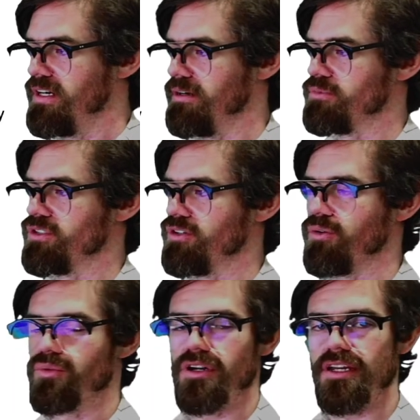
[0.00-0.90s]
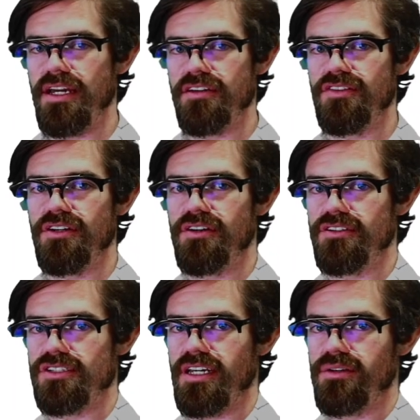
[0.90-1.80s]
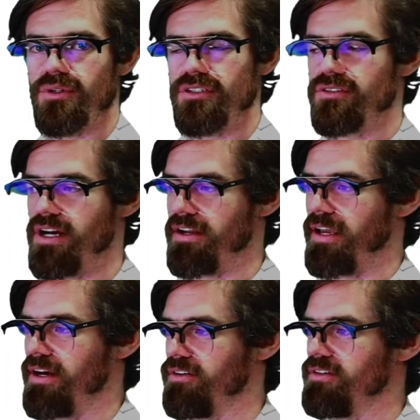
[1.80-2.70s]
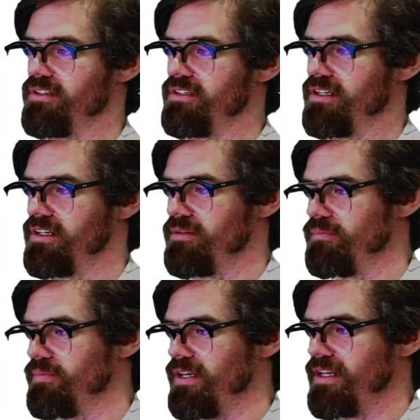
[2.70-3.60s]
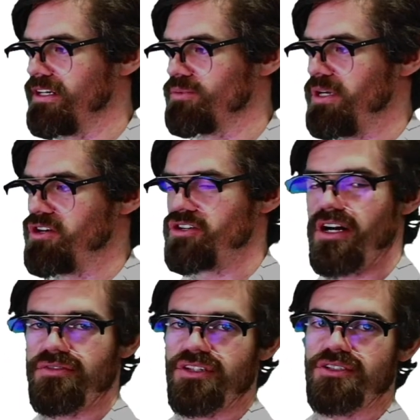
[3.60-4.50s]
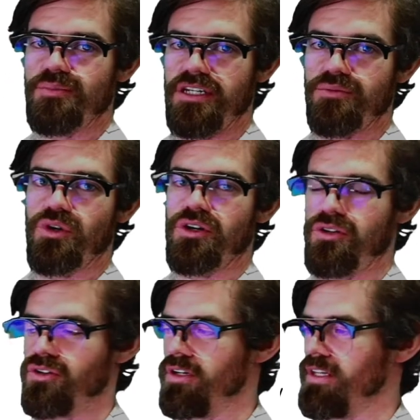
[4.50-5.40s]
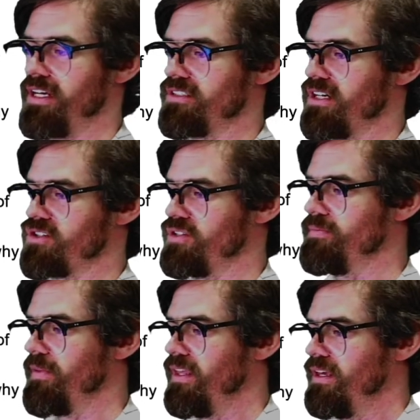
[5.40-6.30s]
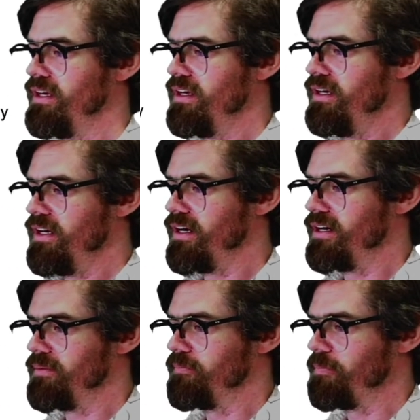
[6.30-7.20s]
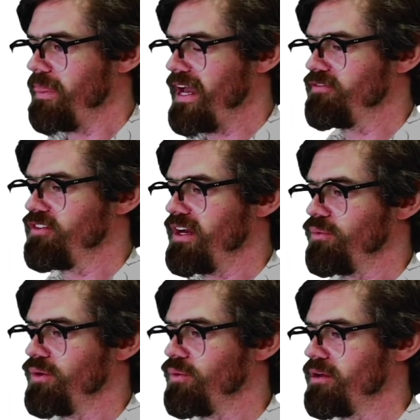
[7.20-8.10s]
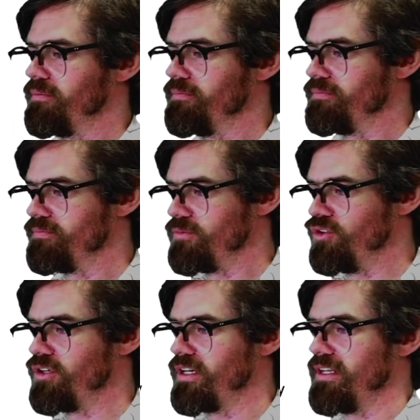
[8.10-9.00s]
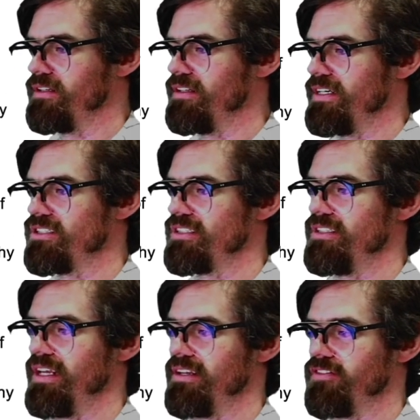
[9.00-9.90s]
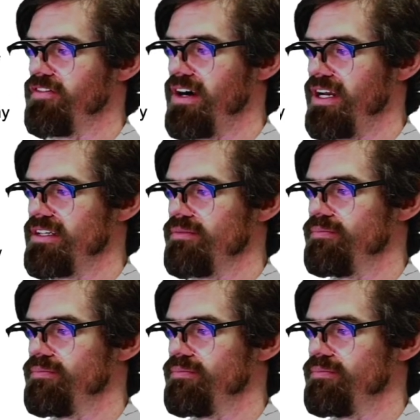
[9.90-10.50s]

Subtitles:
So don't worry yet if you don't understand what crowding out and expenditure offsets mean. We're going to learn in that section. After that, we want to look and list and define